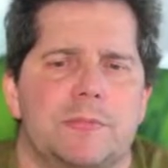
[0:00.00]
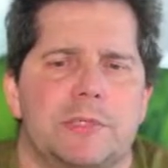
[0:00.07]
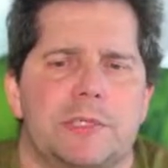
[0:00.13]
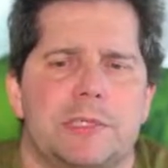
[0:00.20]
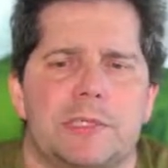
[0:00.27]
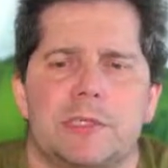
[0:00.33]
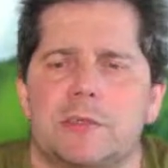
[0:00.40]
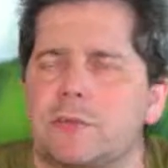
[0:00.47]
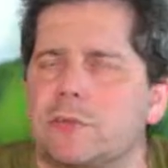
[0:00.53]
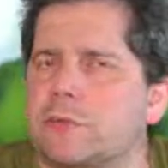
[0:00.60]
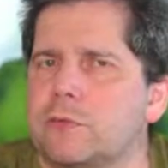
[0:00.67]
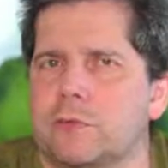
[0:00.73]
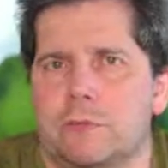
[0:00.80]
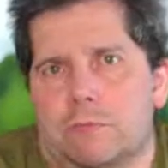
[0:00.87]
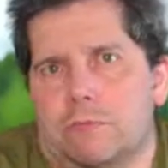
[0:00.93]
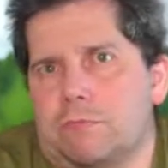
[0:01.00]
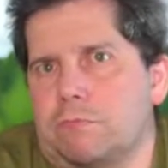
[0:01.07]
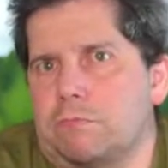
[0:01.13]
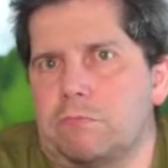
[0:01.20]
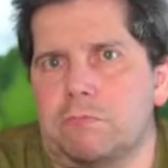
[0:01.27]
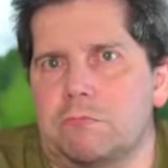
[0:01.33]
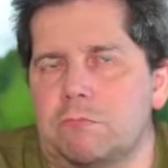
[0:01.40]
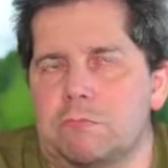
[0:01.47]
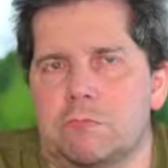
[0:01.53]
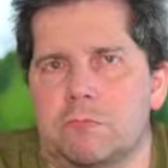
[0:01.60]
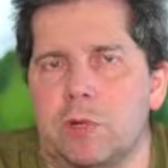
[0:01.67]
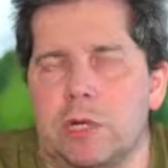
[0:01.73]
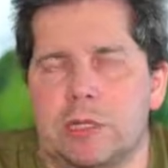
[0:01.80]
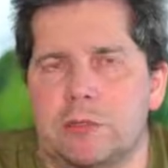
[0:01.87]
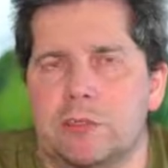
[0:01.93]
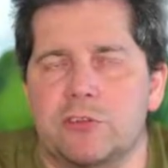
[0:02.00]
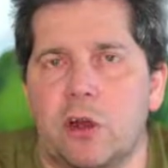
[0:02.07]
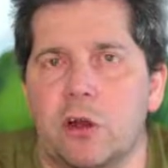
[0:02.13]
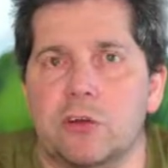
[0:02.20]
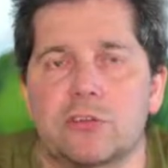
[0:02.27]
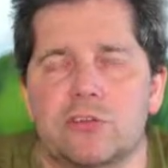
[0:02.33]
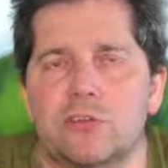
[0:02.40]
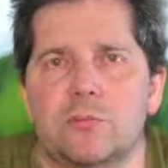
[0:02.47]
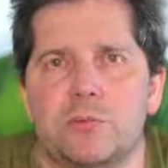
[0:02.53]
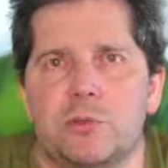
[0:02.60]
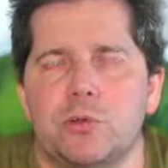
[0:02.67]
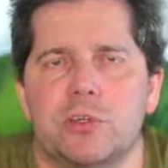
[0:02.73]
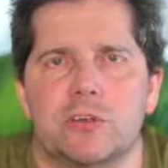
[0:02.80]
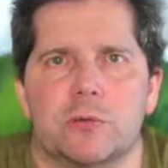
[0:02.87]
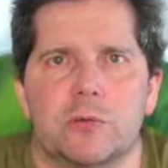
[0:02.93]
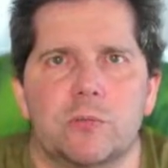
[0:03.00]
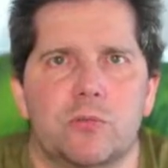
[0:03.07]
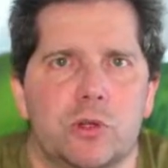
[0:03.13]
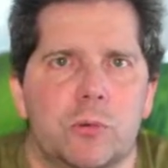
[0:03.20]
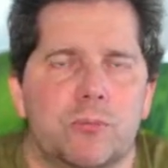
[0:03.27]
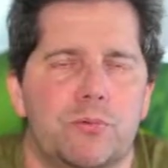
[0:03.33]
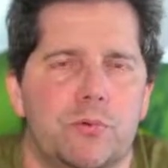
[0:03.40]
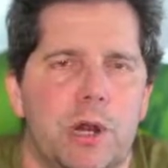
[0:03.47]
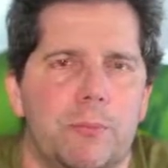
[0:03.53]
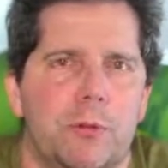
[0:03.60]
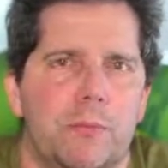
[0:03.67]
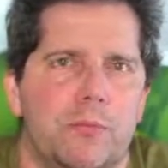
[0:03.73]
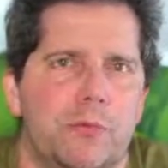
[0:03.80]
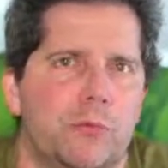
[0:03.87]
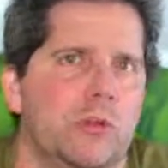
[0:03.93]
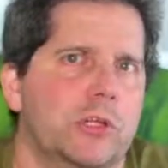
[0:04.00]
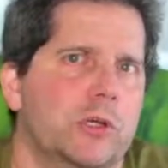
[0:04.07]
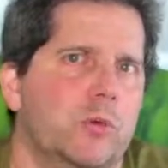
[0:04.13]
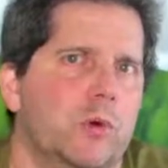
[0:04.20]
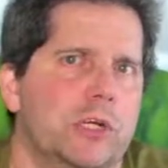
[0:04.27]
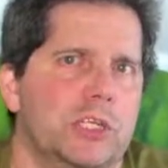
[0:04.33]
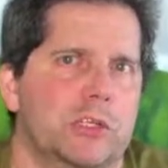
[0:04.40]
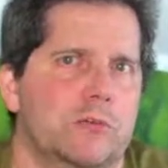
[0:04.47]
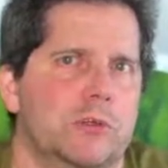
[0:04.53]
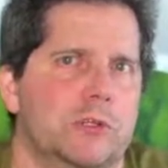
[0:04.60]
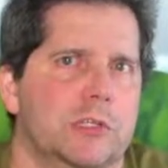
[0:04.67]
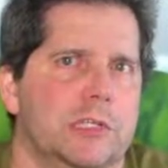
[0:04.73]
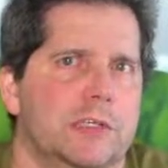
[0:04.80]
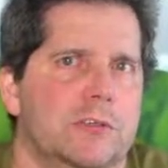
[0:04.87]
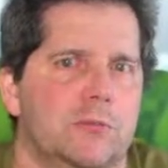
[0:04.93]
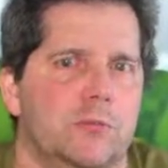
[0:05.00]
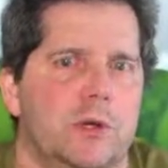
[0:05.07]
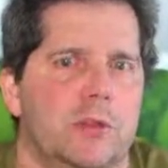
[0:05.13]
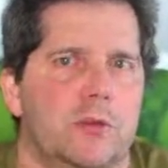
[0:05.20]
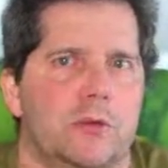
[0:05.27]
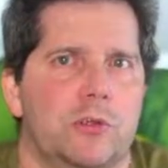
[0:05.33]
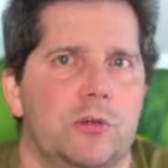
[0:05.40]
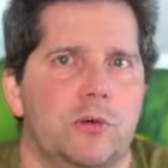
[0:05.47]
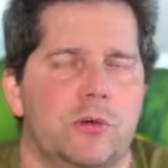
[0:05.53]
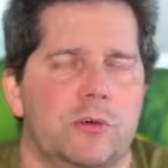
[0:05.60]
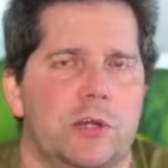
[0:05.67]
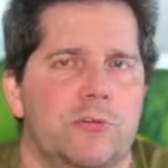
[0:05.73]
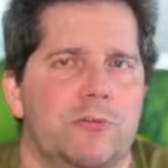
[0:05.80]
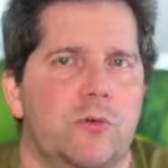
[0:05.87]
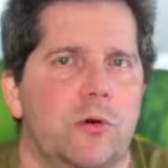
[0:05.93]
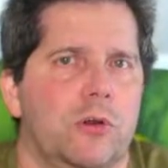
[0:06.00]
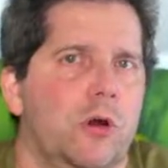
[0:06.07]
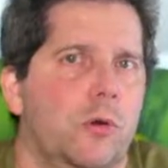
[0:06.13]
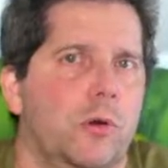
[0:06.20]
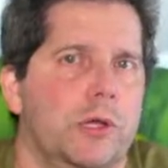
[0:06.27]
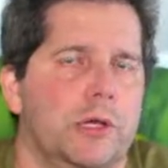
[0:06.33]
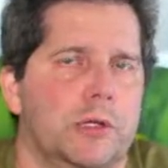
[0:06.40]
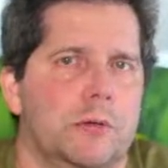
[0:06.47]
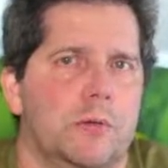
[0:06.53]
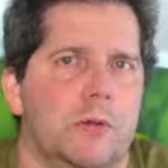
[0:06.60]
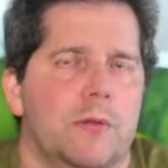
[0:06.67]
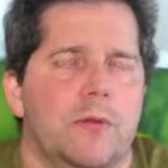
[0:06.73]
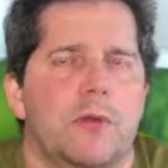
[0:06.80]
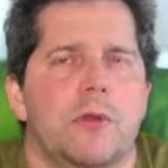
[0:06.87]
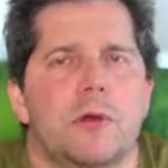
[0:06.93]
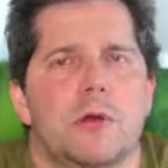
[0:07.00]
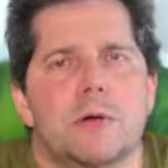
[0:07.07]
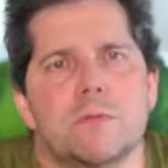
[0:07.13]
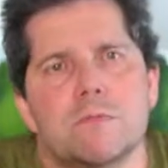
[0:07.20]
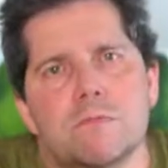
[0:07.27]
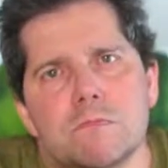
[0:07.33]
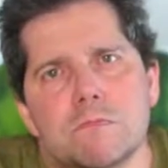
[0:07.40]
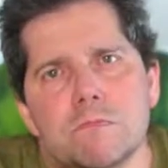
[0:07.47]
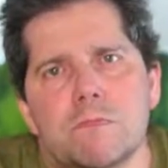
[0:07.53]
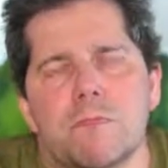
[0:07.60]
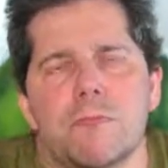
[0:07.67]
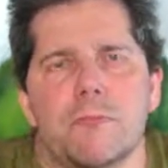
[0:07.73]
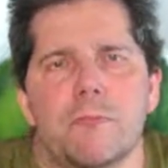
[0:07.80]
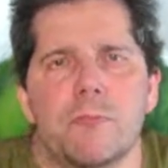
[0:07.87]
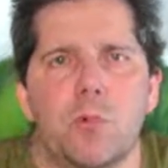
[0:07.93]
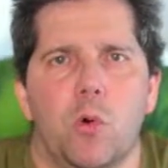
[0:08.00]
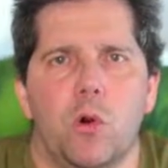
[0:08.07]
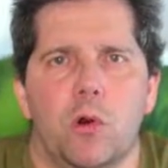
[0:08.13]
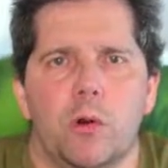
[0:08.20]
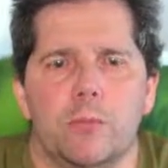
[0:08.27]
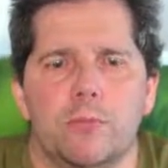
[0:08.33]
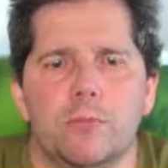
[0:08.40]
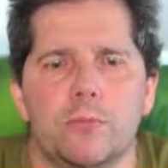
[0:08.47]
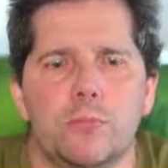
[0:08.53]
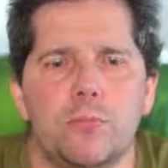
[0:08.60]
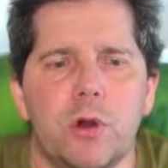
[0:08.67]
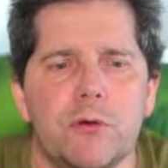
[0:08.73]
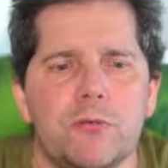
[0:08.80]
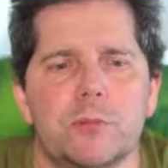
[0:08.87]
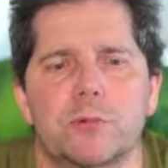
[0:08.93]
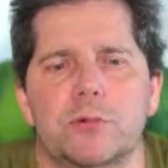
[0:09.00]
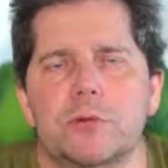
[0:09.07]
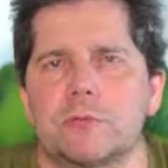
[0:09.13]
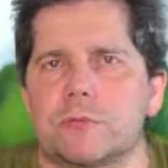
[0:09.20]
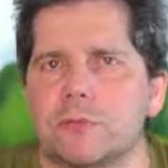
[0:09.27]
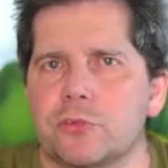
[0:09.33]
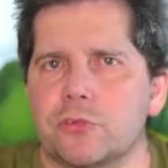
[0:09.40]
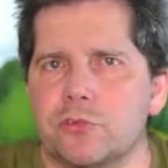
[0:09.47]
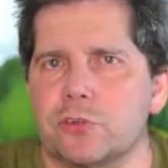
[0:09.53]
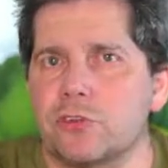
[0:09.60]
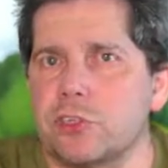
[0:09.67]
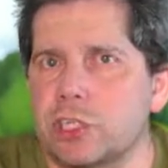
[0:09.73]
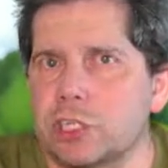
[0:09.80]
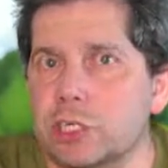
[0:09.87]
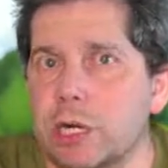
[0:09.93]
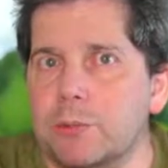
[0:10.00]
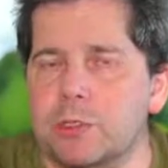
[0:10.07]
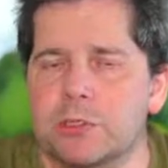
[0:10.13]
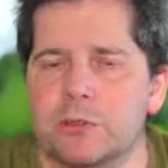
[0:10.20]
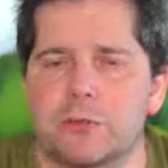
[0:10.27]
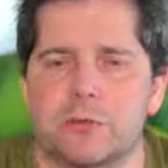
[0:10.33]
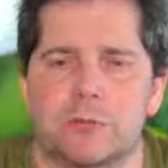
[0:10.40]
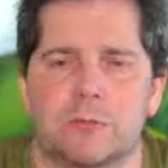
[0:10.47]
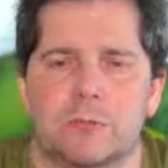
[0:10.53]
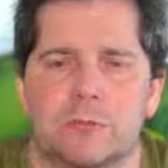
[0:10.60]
is, well, it's hard to dispute as a real problem. The only question really is whether you are not foregoing on more profitable strategic options.